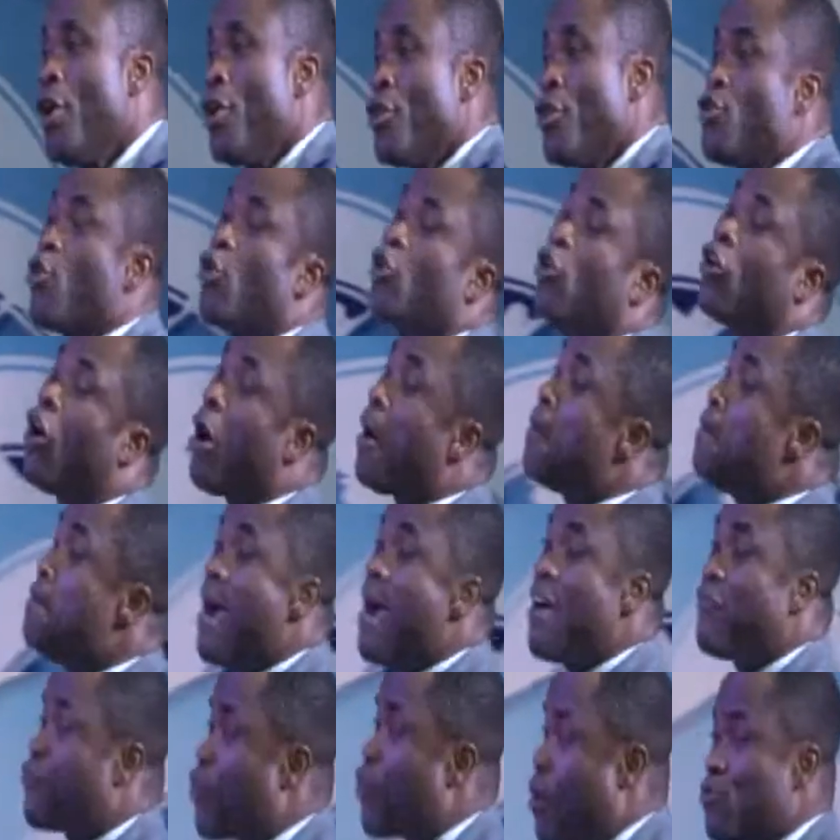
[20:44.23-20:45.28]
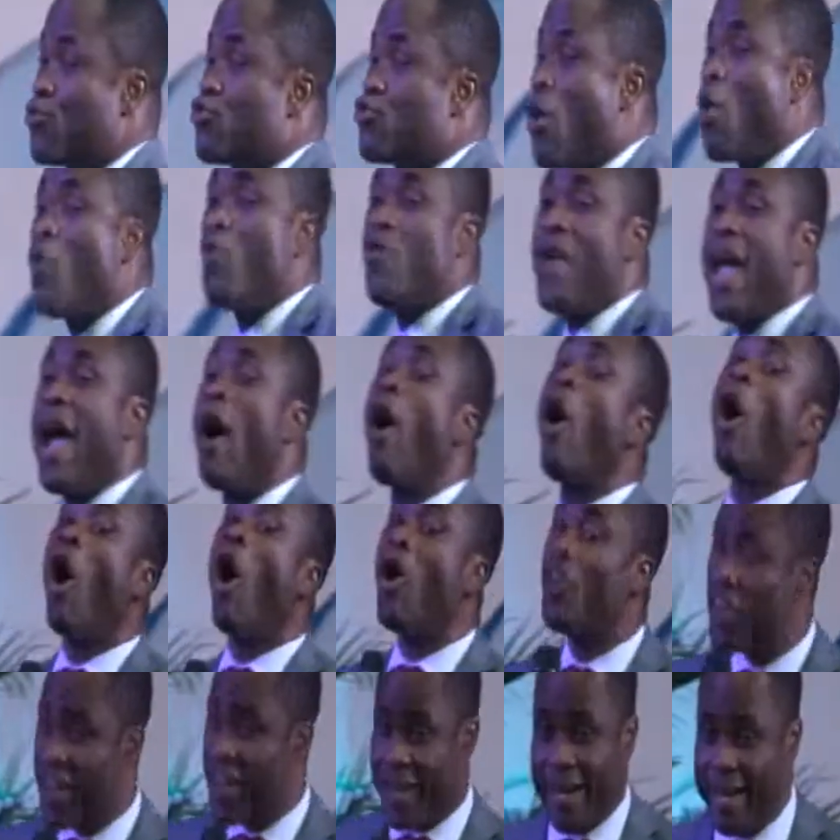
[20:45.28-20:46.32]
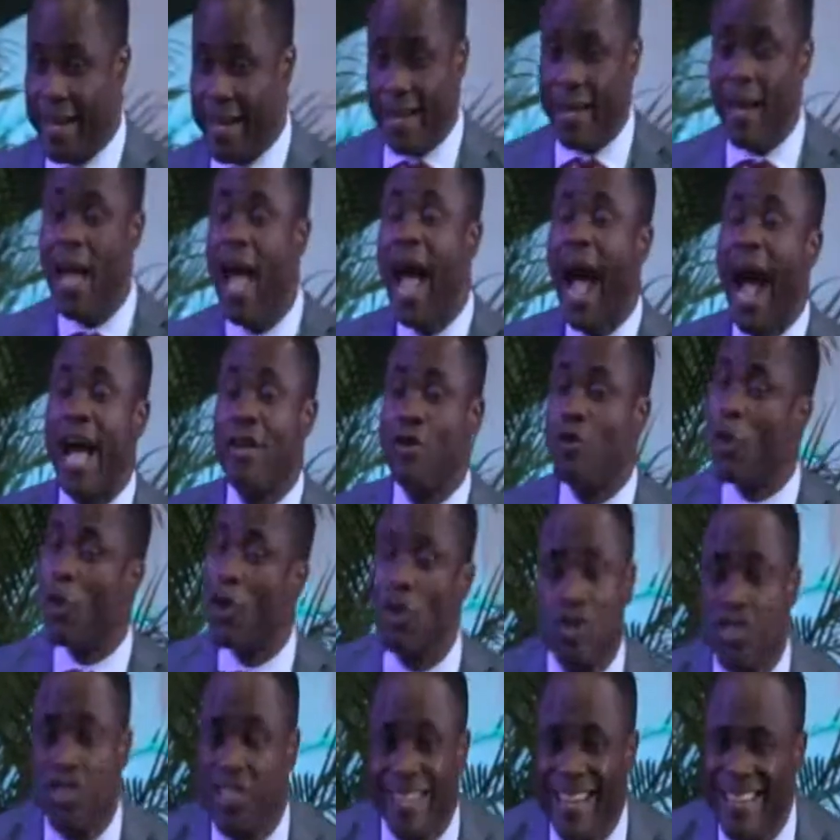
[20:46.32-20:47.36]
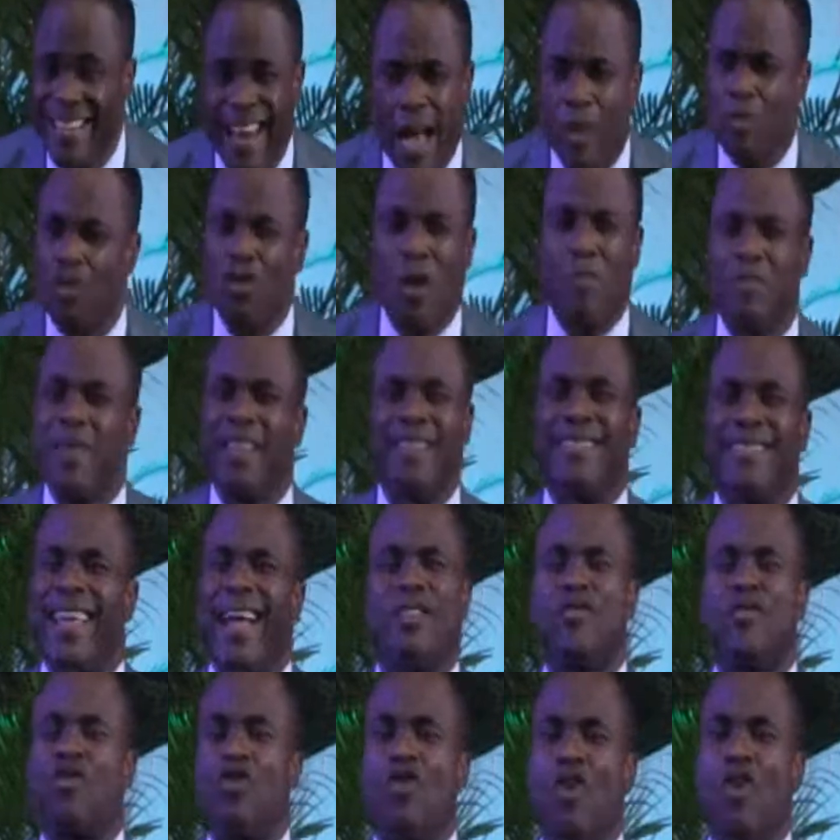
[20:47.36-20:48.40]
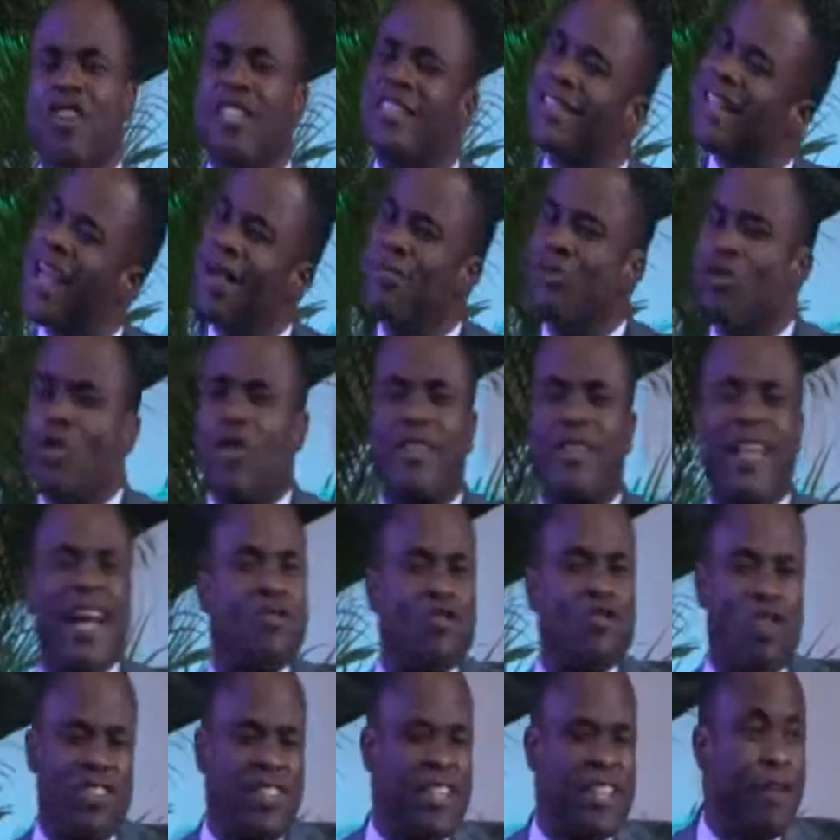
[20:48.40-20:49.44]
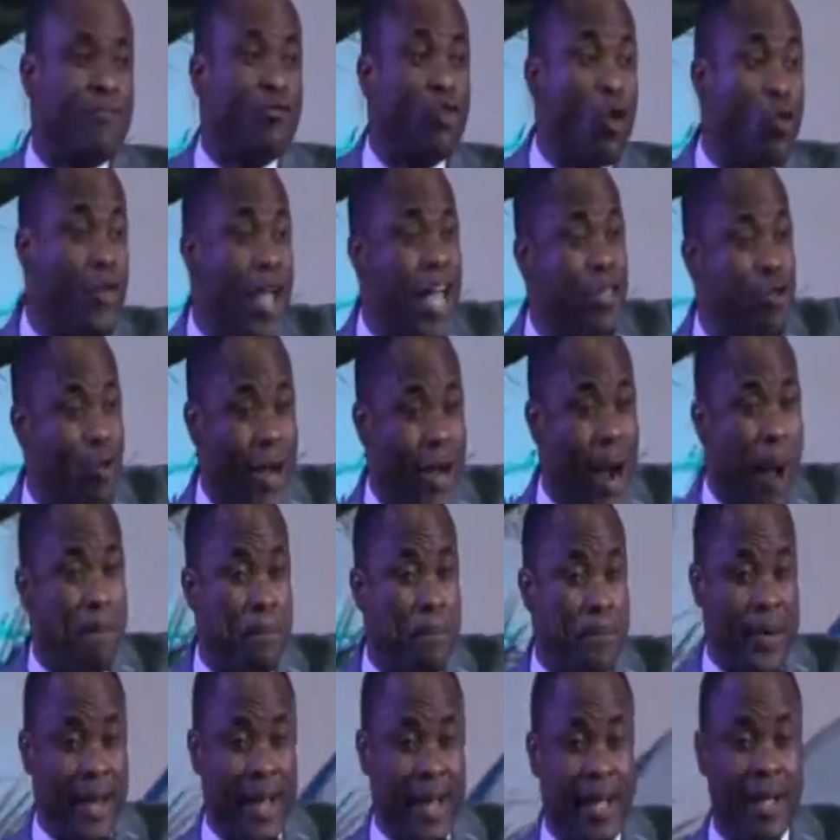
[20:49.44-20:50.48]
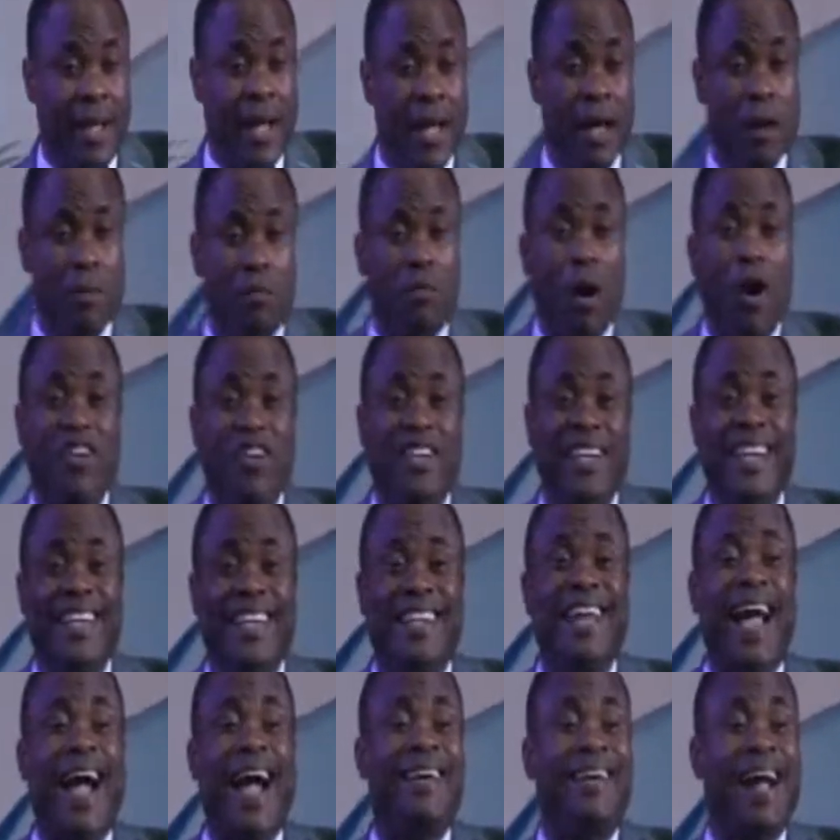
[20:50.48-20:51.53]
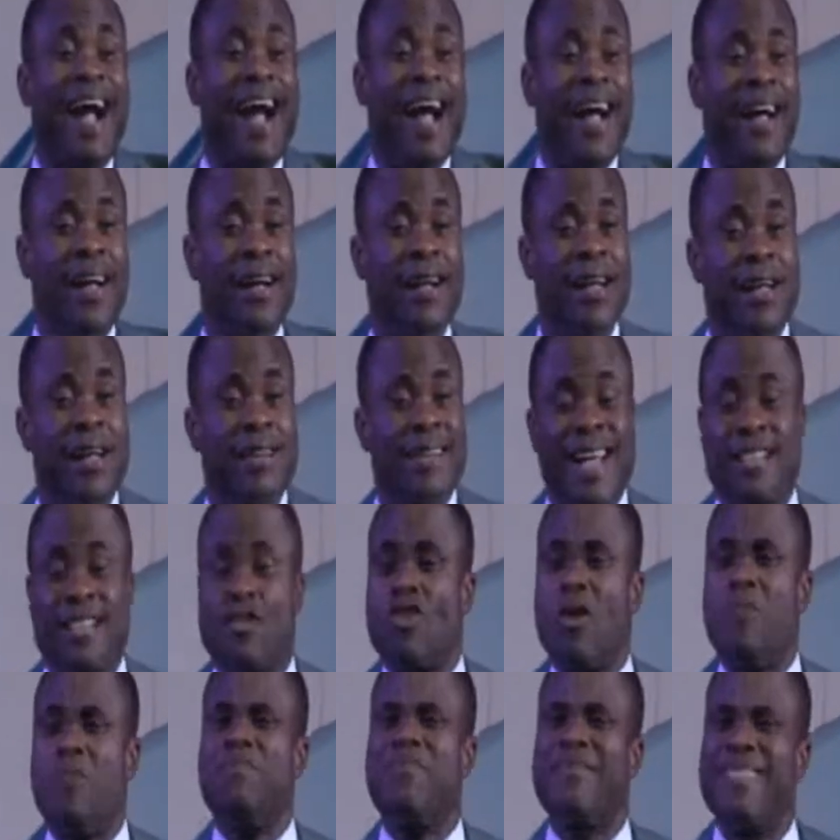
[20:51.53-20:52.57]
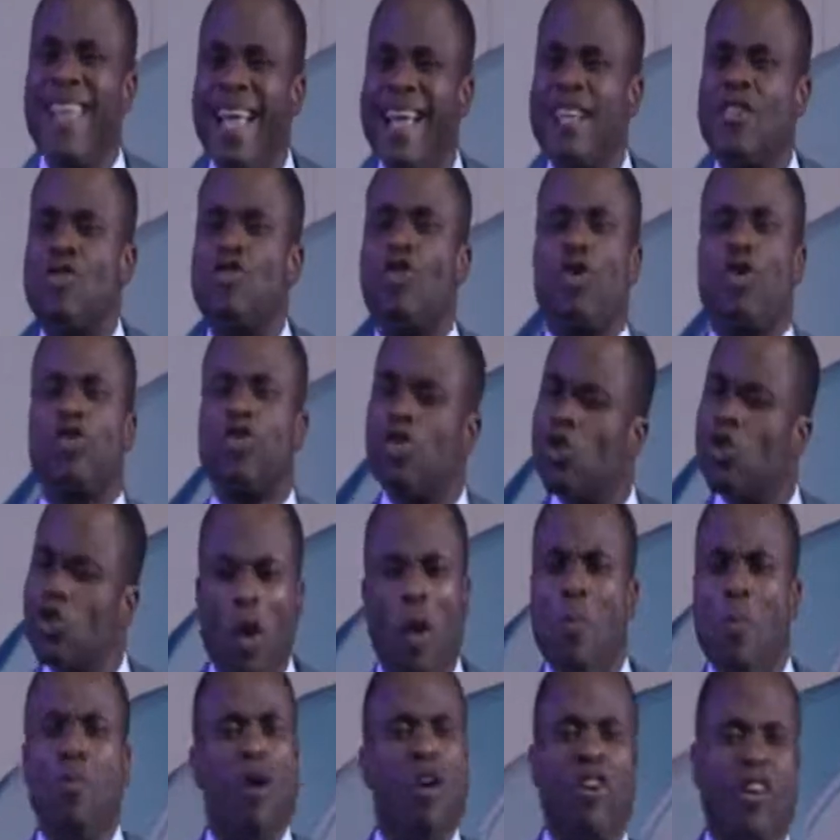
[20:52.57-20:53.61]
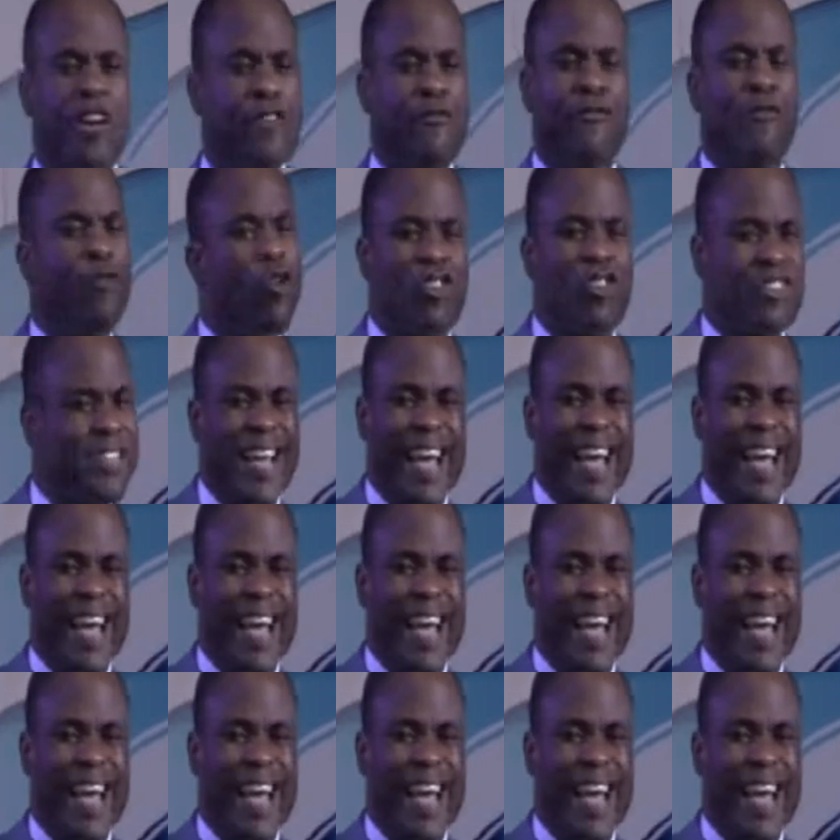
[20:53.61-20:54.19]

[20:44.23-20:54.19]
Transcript: You come back from somewhere hungry and you want to sit down. Something tells you, no, it's time to take yourself to where you can pray. There are some days your stomach revolts